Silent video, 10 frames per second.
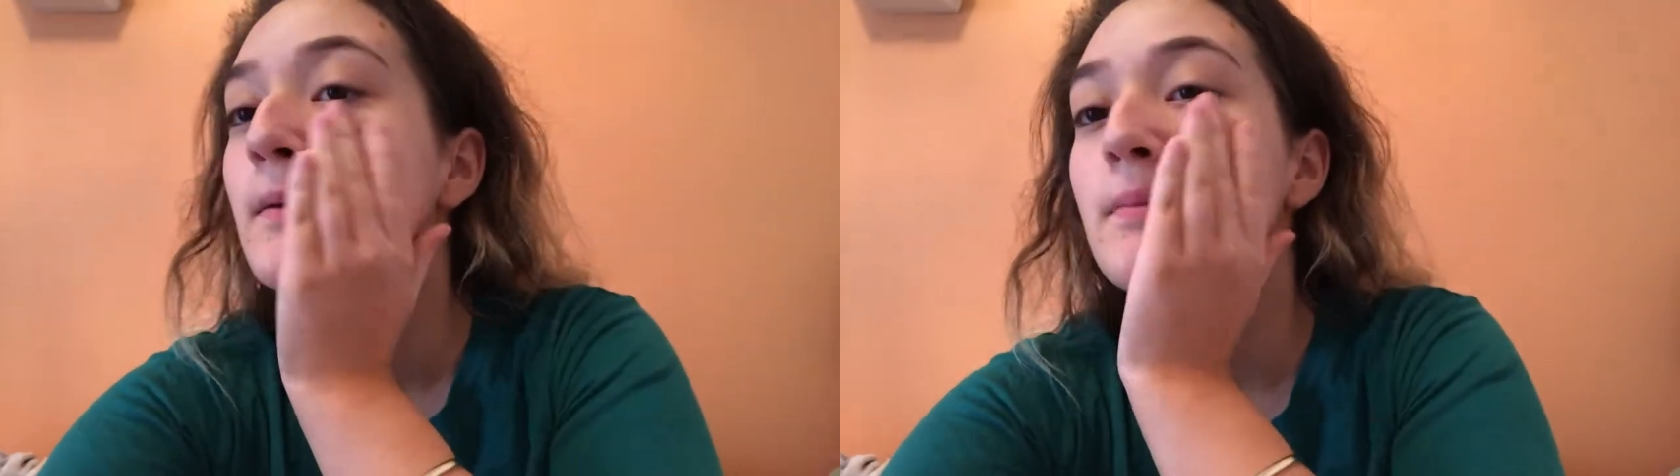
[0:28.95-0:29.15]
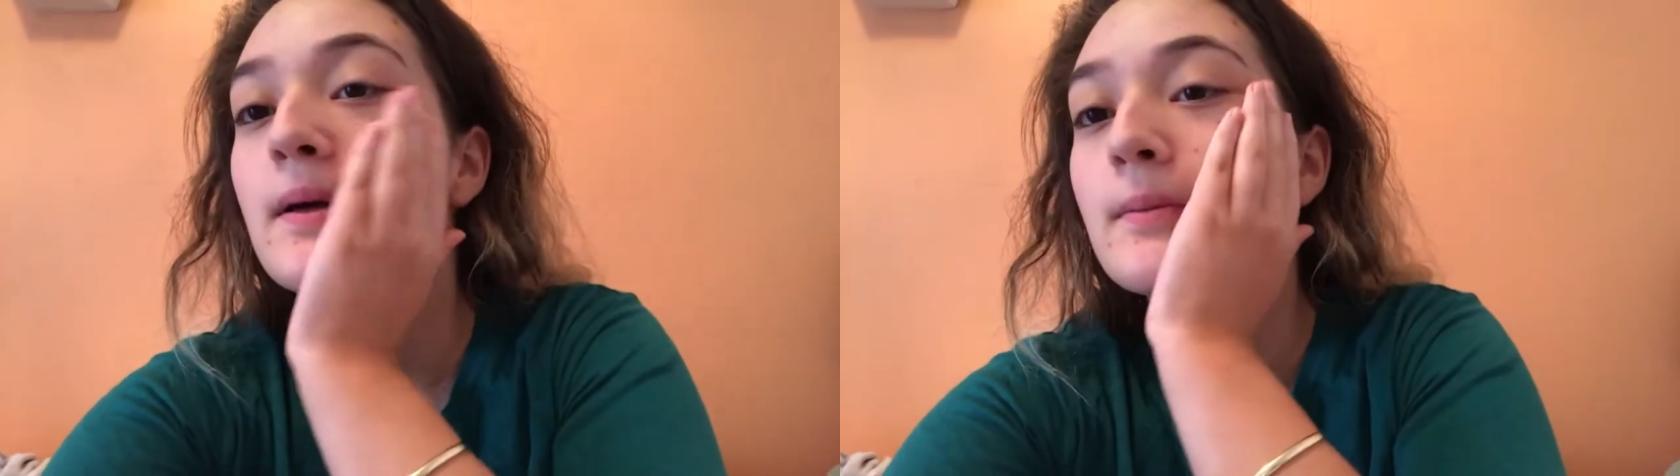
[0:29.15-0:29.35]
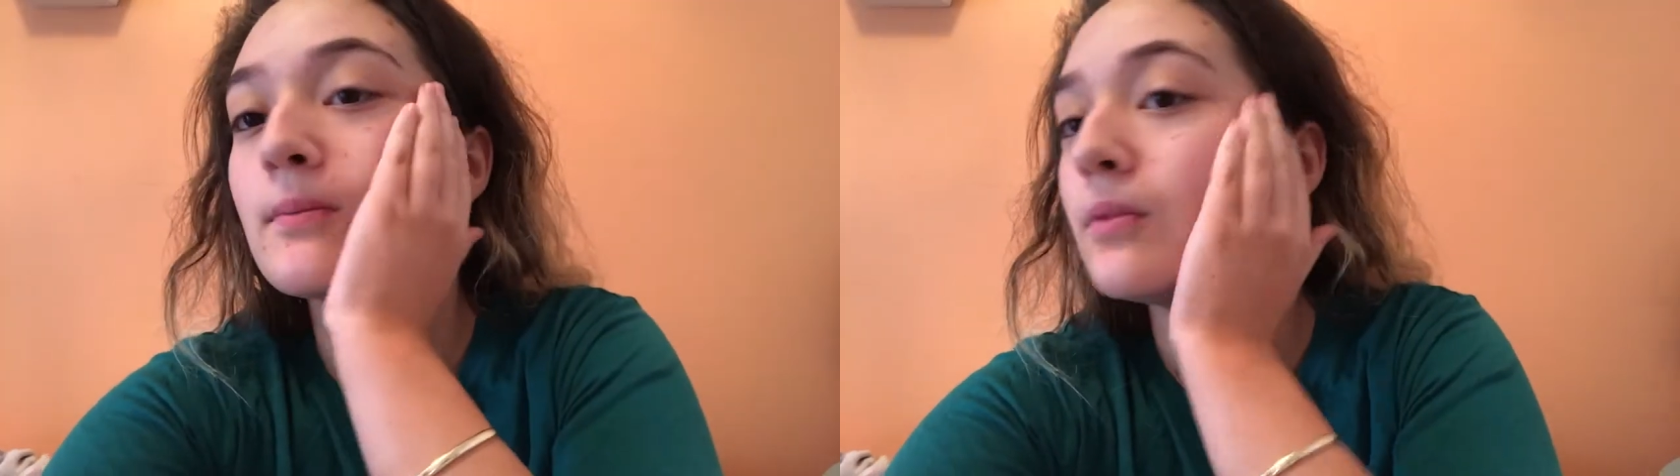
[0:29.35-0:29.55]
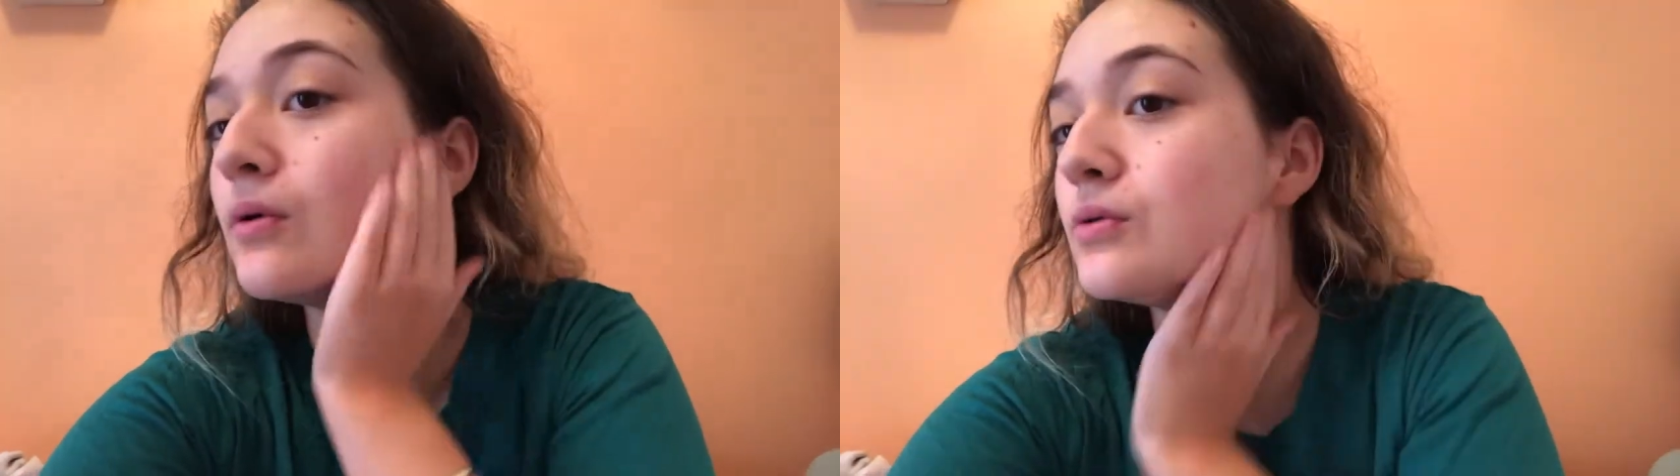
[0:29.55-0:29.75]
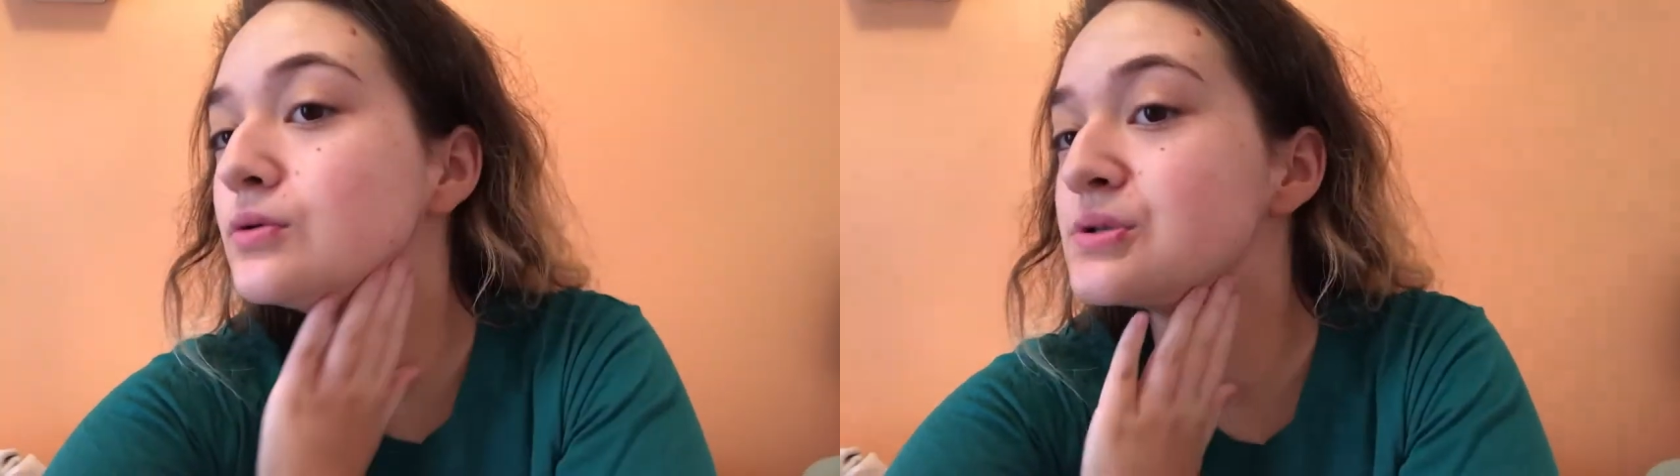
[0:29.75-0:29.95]

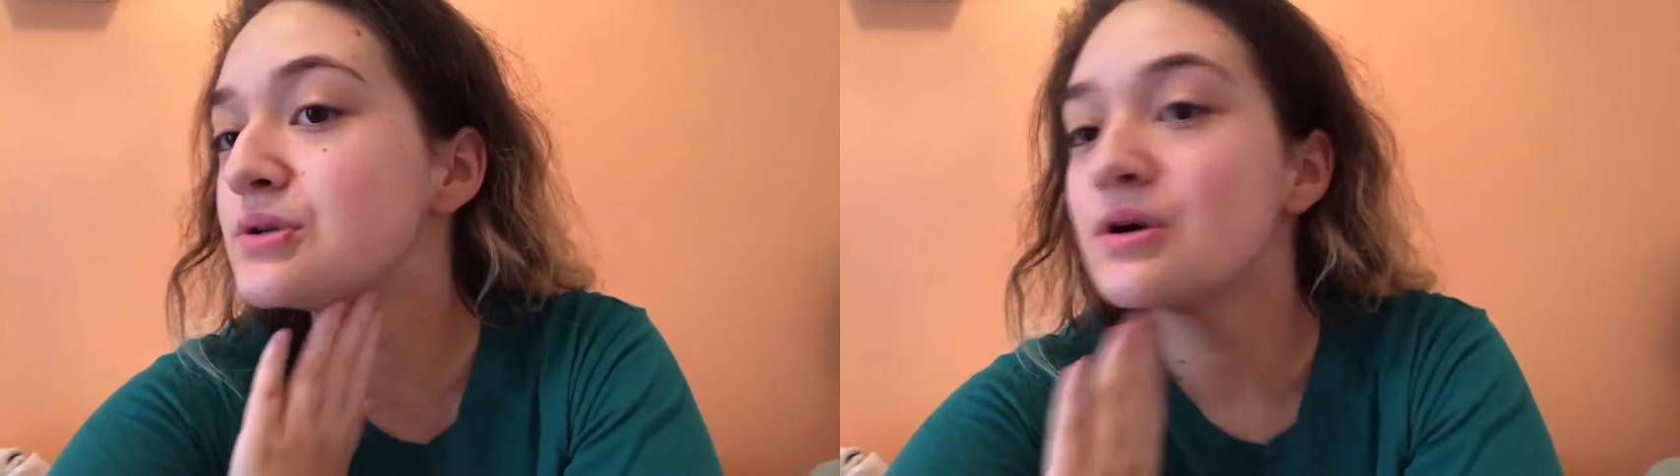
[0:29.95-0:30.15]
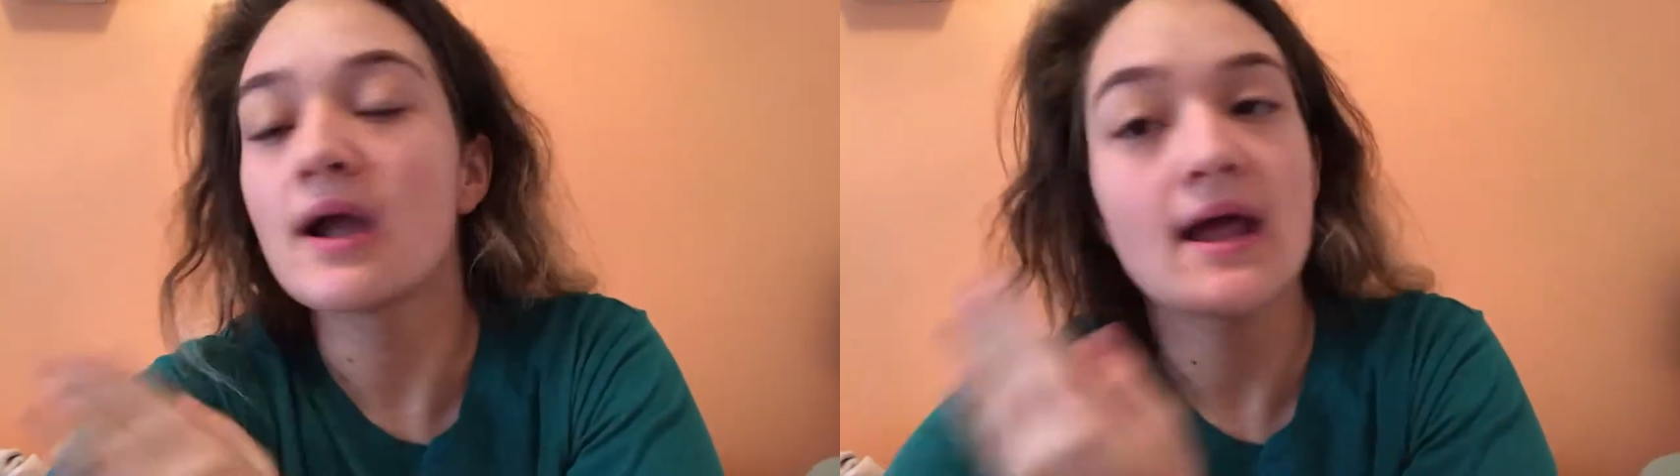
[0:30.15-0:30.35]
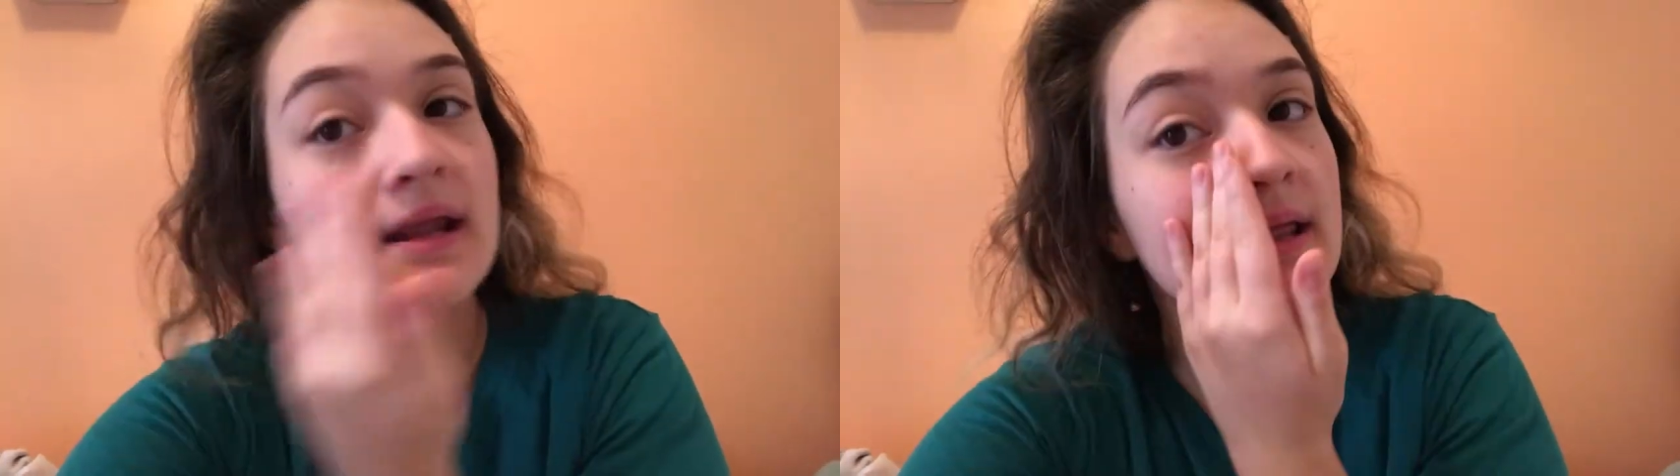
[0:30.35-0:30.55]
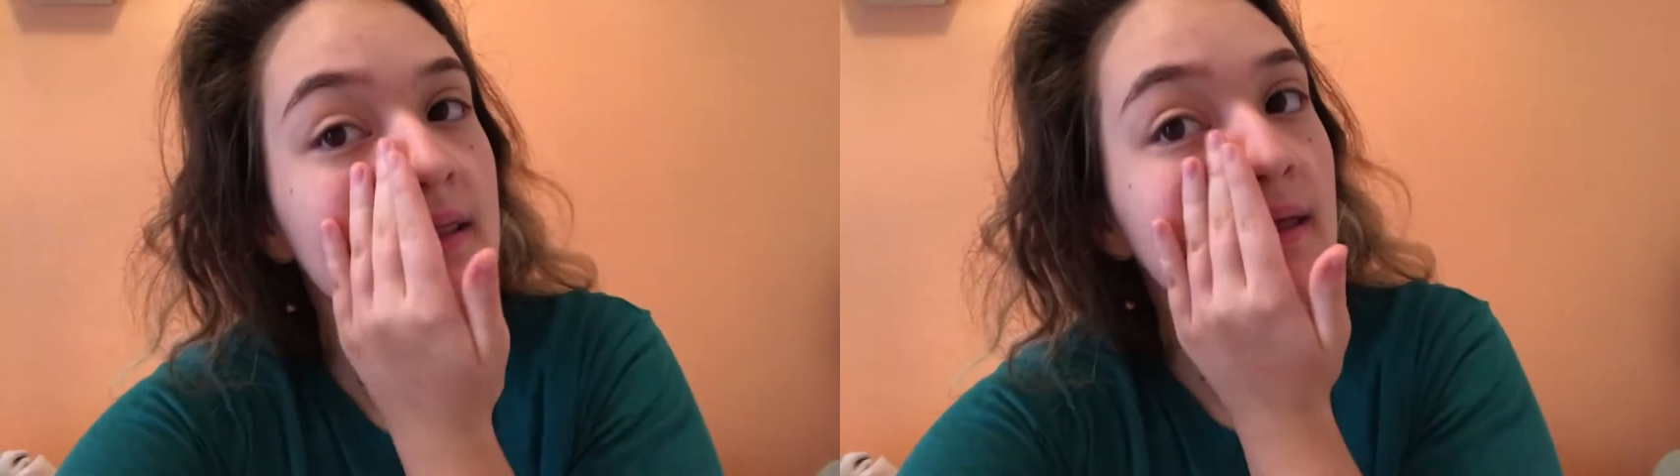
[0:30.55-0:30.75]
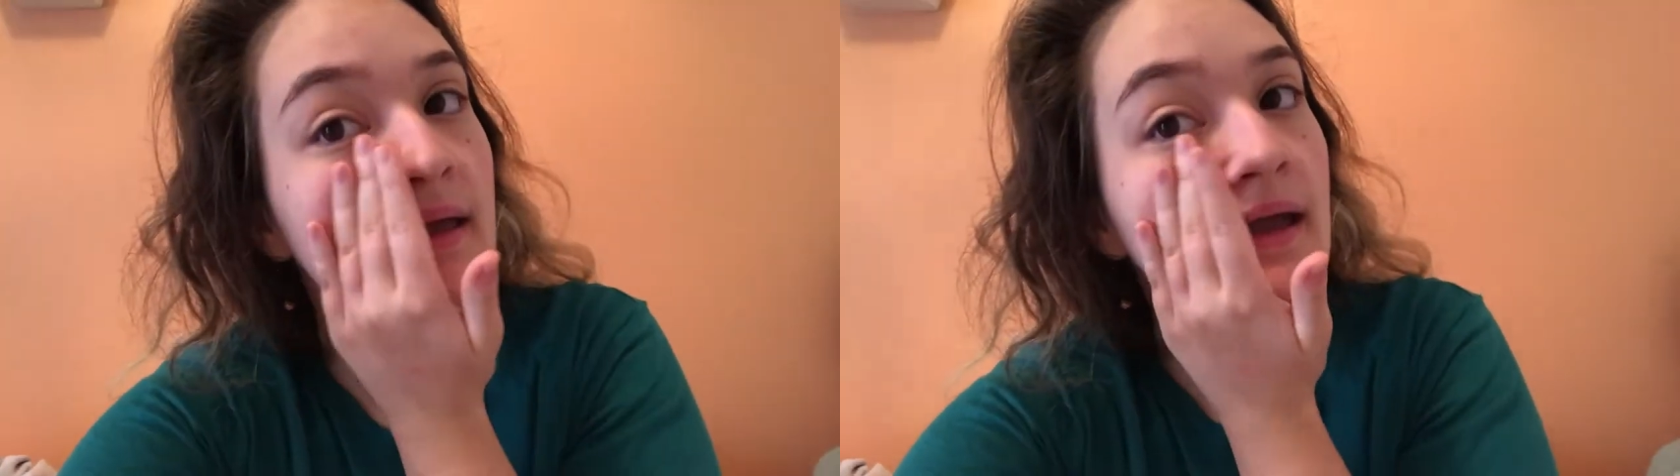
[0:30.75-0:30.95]
pimples or
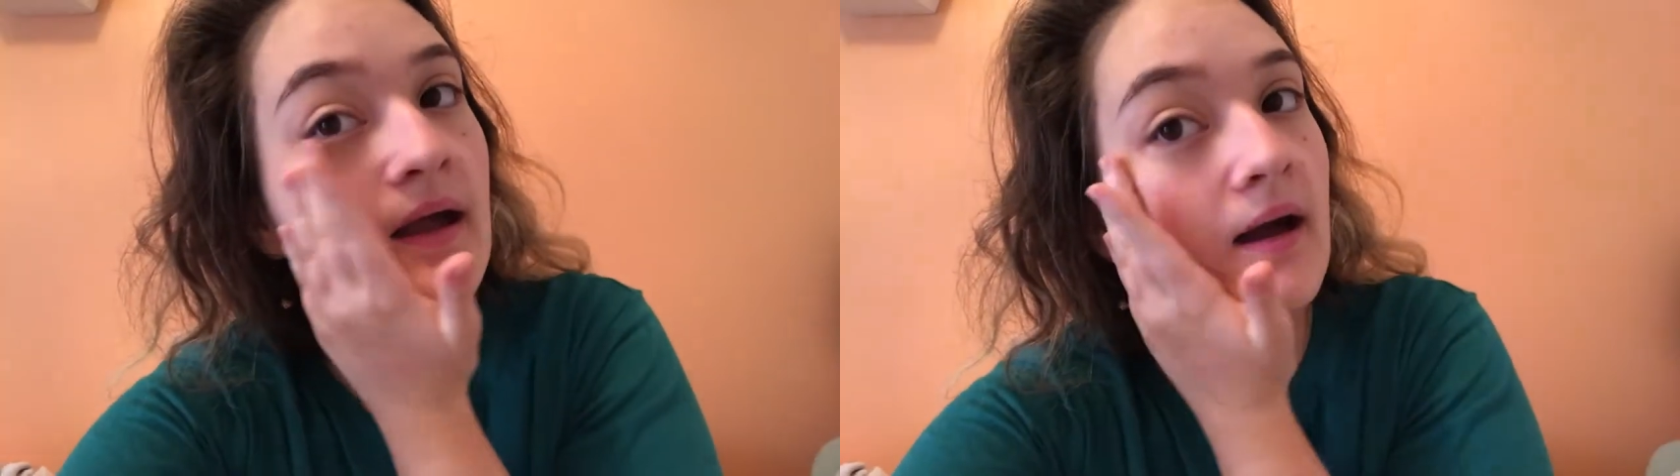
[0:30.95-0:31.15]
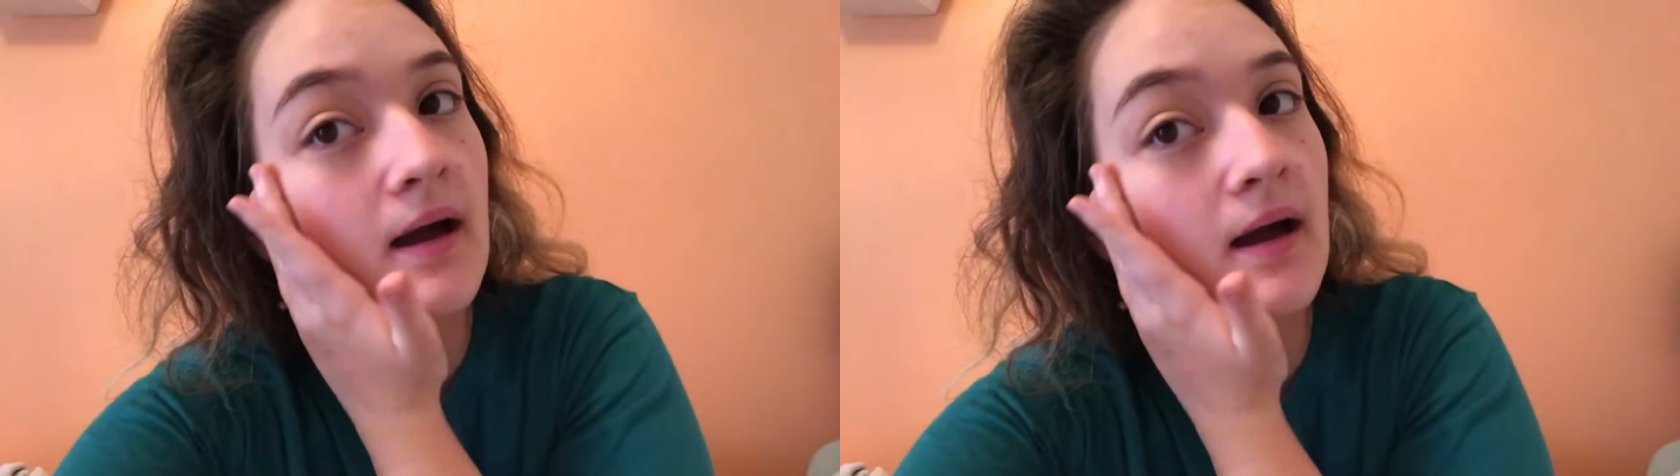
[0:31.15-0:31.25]
anything.